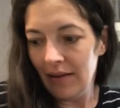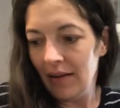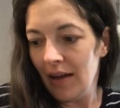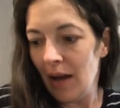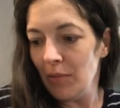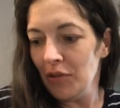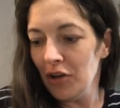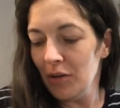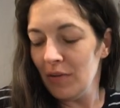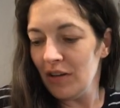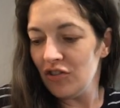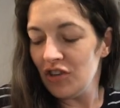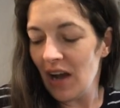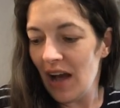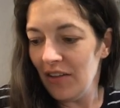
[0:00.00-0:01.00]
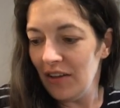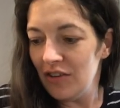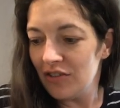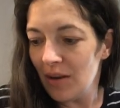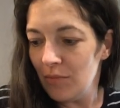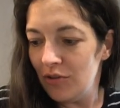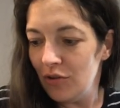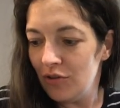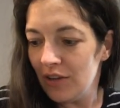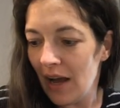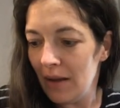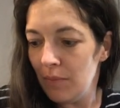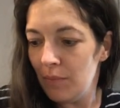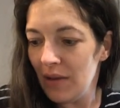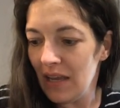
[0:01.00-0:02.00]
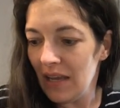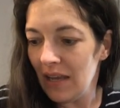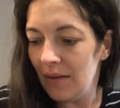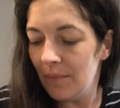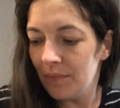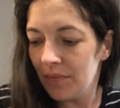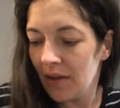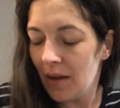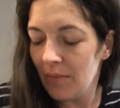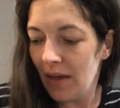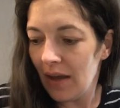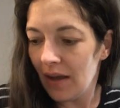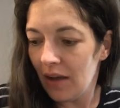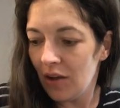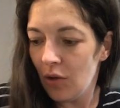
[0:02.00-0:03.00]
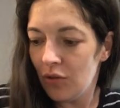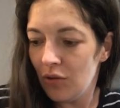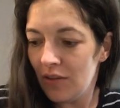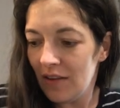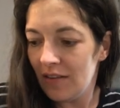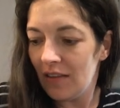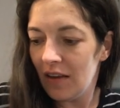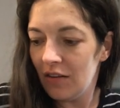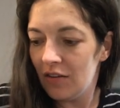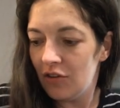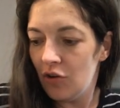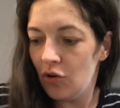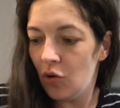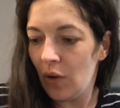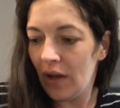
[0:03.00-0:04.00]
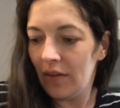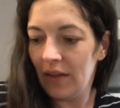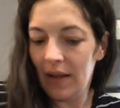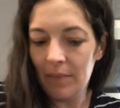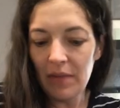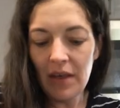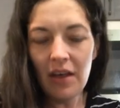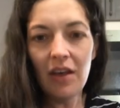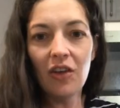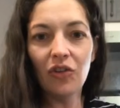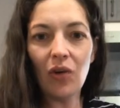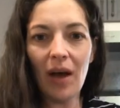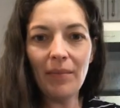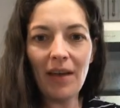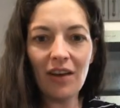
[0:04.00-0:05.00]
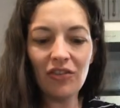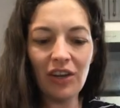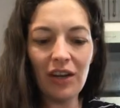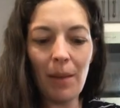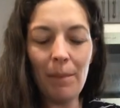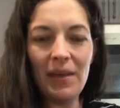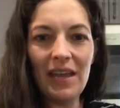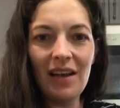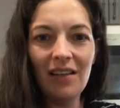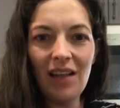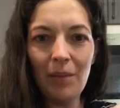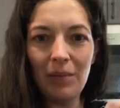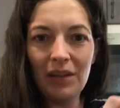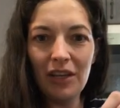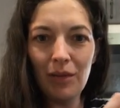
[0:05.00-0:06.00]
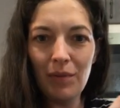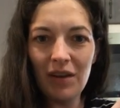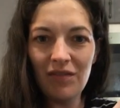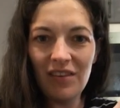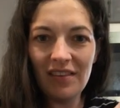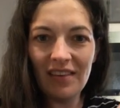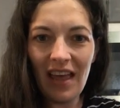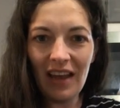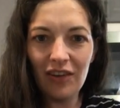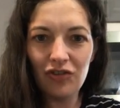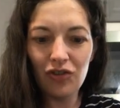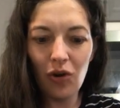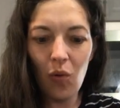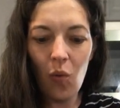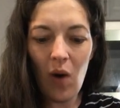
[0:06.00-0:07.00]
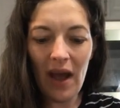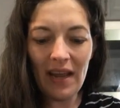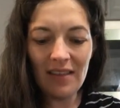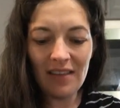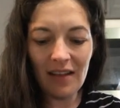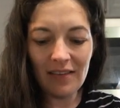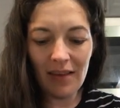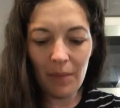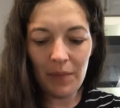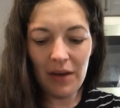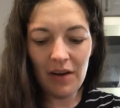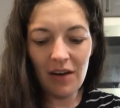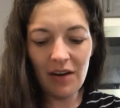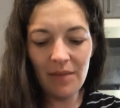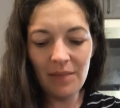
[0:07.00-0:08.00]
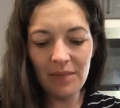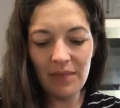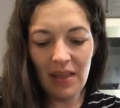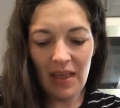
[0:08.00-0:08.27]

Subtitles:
I'm a little bit challenged. I'm too type B. I go through these things too quickly. So I'm actually going to peel up a little bit of this extra white that's up here.